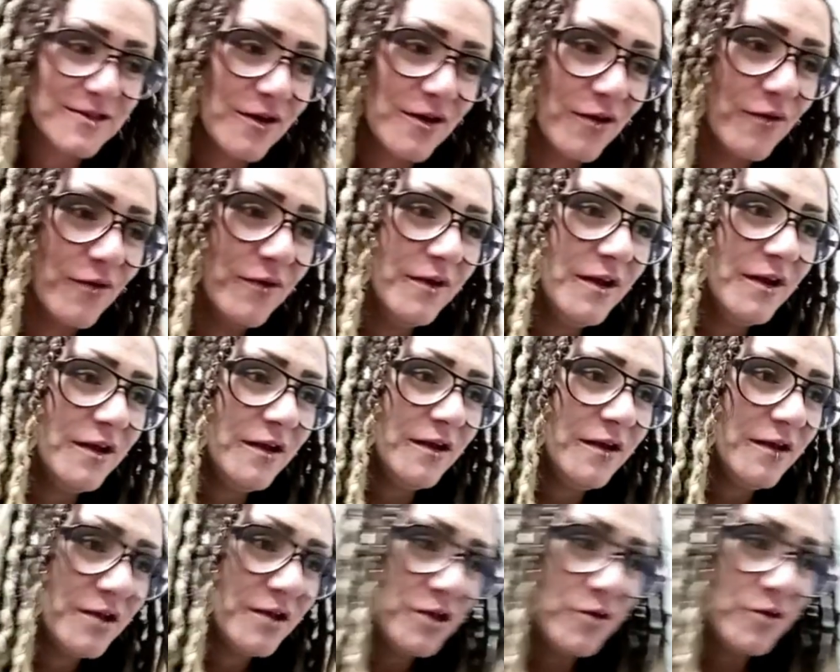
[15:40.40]
so
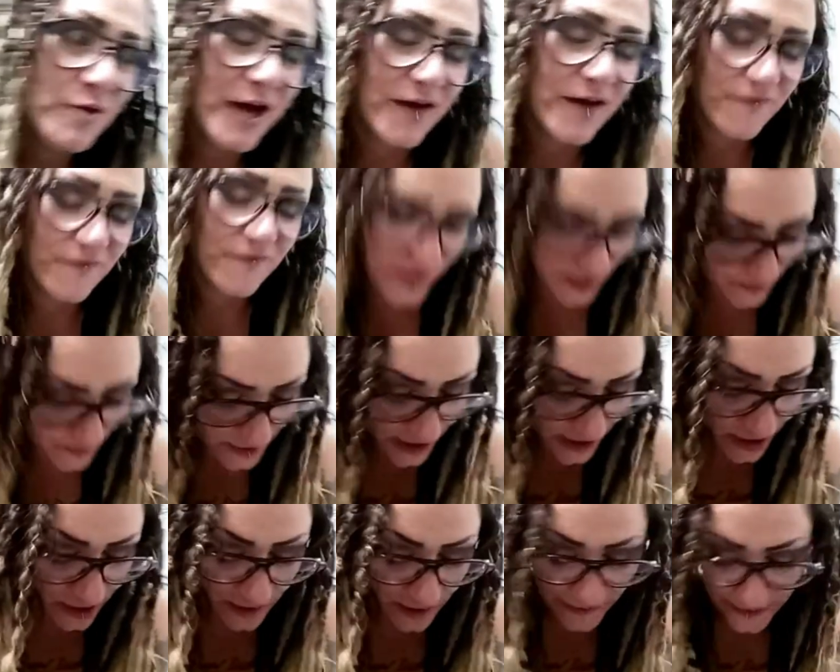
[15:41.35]
you got family
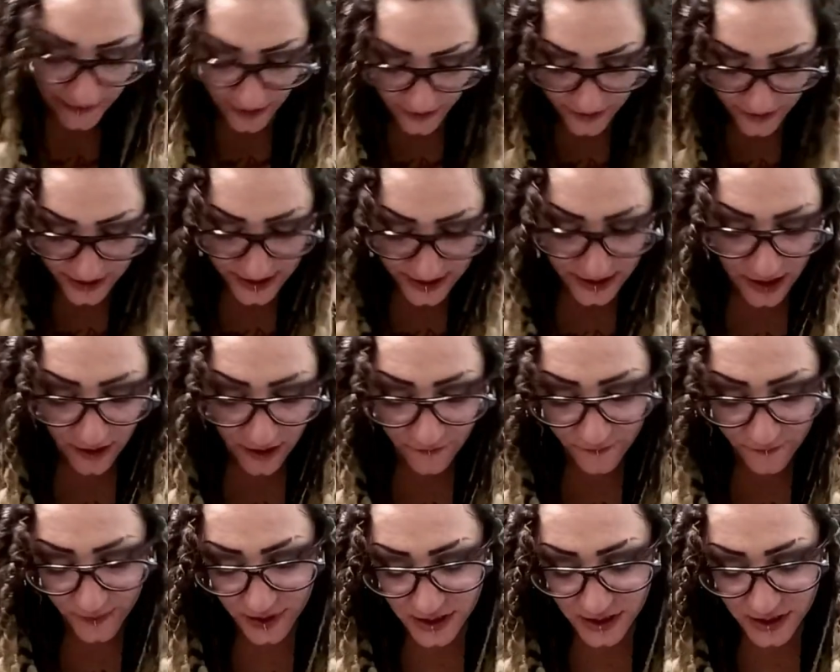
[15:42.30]
and all that other stuff,